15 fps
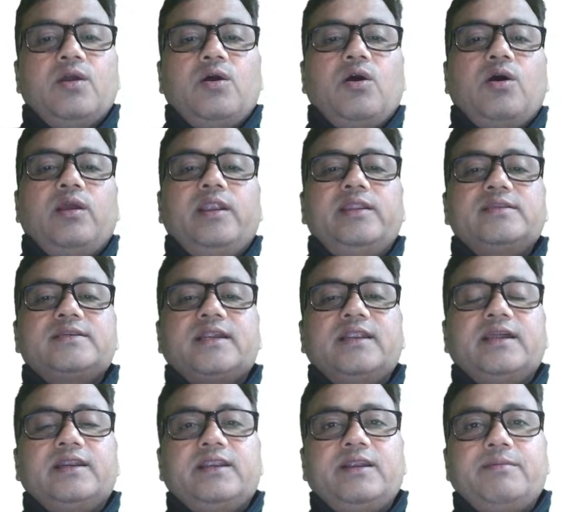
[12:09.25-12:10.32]
or it is
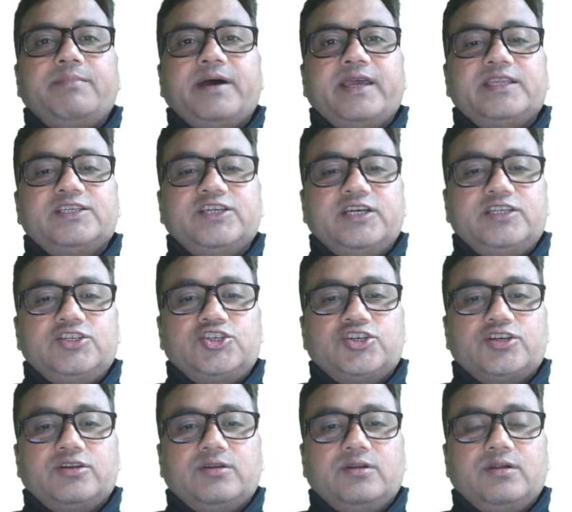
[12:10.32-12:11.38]
conducted by a judge,
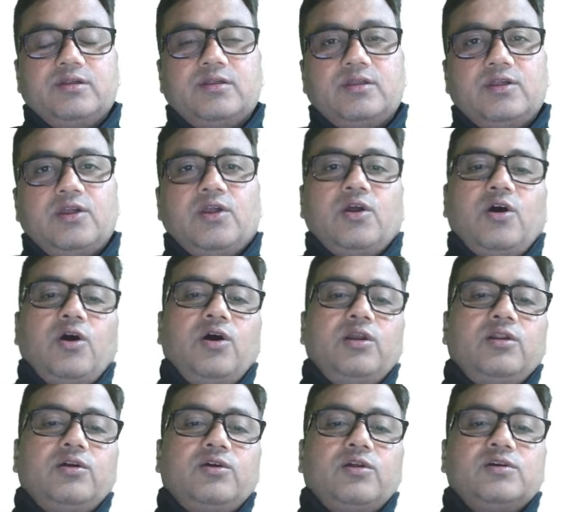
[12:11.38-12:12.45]
or
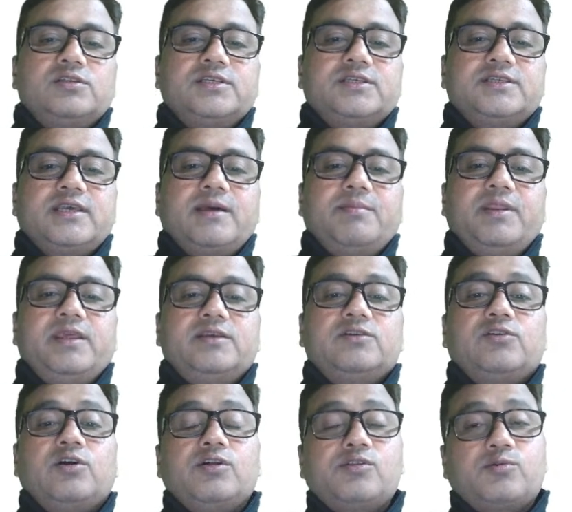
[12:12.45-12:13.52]
cross
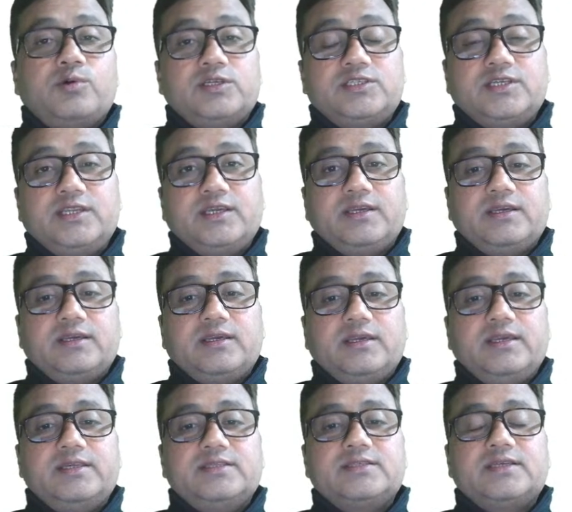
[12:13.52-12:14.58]
questioning
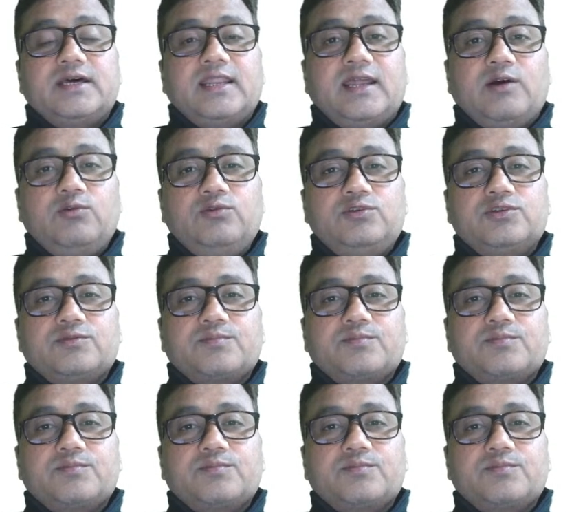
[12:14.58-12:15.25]
is allowed,